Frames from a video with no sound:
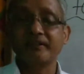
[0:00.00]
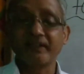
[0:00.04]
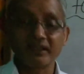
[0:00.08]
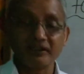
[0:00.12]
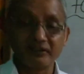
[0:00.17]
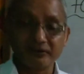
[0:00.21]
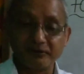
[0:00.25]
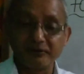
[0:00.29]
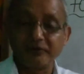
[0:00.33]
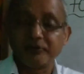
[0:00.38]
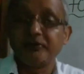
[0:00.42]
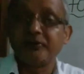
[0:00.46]

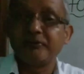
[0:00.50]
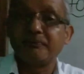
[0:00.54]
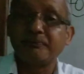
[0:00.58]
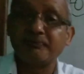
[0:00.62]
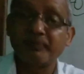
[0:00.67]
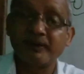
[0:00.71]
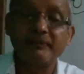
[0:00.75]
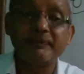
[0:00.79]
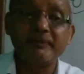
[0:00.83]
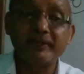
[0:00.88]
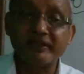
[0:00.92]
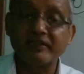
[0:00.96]
than you
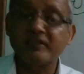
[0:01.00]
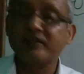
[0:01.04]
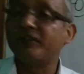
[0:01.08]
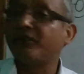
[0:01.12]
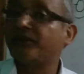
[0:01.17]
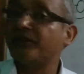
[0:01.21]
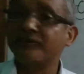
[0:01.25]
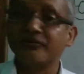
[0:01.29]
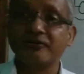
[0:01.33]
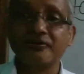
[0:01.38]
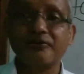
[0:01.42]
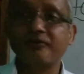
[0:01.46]

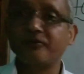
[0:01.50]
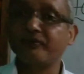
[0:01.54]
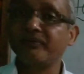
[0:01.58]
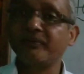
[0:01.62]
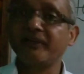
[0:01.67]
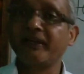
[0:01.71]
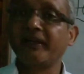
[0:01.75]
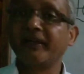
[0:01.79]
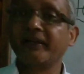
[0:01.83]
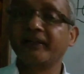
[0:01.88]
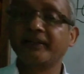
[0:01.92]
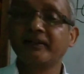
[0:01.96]
previously used to
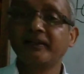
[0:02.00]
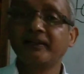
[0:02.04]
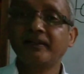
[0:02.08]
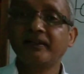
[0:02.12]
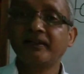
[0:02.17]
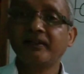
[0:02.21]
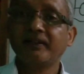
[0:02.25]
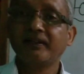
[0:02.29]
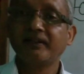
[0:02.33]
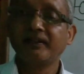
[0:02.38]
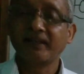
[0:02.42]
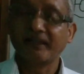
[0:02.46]
make.
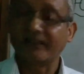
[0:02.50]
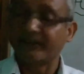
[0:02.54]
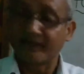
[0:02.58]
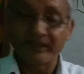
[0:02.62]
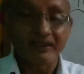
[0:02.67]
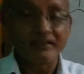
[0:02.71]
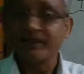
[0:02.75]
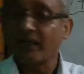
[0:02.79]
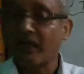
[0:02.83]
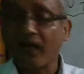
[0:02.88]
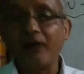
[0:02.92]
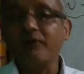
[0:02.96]
And
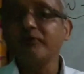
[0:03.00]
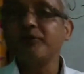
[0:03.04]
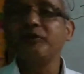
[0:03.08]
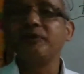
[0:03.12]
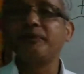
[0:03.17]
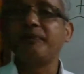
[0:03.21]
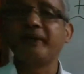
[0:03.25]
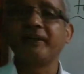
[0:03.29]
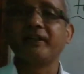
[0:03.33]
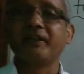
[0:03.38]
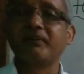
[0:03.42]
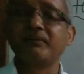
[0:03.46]
that's how
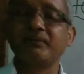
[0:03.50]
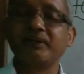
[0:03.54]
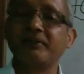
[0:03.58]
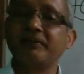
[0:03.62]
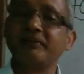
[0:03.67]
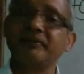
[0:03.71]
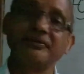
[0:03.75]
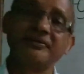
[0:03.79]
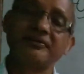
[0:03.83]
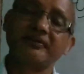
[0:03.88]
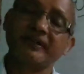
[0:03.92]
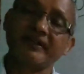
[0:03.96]
you become a
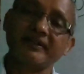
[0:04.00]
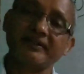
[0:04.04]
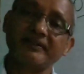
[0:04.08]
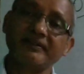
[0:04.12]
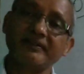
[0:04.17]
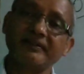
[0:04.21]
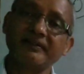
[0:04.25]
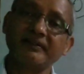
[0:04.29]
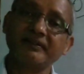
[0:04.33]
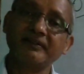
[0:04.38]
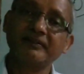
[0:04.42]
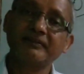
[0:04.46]
good
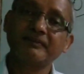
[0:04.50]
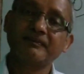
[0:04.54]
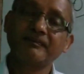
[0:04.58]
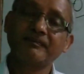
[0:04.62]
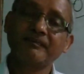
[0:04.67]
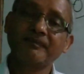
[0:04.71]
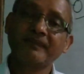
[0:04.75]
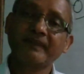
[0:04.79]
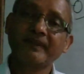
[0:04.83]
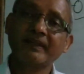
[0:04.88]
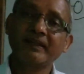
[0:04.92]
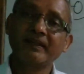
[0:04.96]
writer.
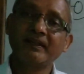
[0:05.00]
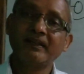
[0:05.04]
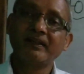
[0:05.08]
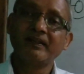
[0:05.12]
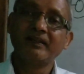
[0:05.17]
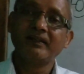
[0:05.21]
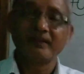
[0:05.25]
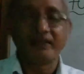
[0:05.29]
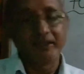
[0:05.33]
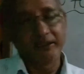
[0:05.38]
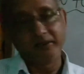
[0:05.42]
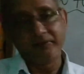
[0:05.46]

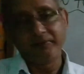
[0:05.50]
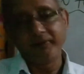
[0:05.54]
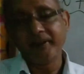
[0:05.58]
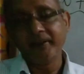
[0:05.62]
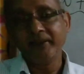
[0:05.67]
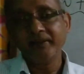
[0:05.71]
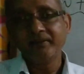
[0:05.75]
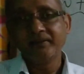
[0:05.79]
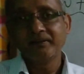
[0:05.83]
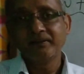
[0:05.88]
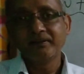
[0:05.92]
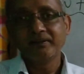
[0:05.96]

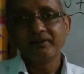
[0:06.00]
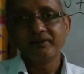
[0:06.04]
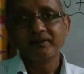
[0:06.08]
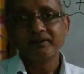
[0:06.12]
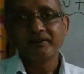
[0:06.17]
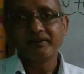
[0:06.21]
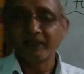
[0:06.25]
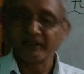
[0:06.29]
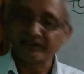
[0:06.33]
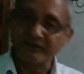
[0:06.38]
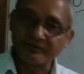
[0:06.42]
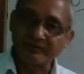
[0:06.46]
Anyway,
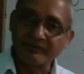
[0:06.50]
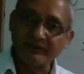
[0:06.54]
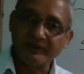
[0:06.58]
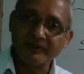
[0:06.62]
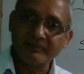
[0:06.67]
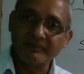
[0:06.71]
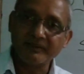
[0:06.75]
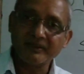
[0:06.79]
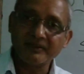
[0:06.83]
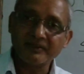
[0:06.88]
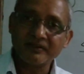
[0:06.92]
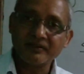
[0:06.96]
thank you
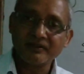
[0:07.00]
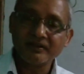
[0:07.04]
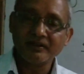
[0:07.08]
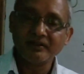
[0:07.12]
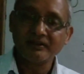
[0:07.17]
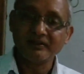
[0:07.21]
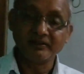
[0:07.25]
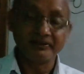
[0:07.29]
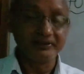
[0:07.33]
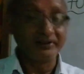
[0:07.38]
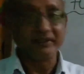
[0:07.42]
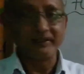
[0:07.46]
very much.
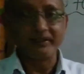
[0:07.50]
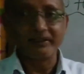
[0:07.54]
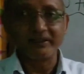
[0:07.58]
Good